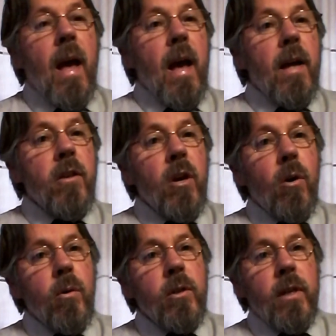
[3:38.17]
And
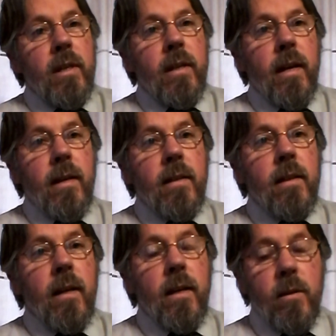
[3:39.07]
Yahusha
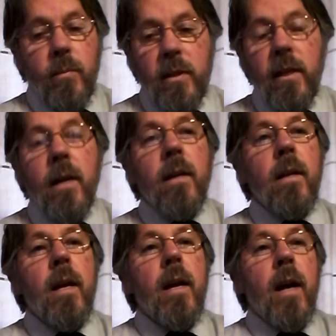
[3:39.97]
says, His
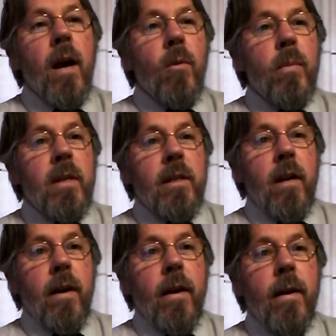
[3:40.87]
Son, our
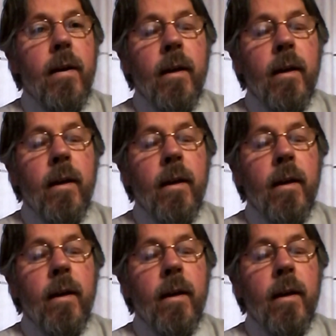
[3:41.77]
Messiah,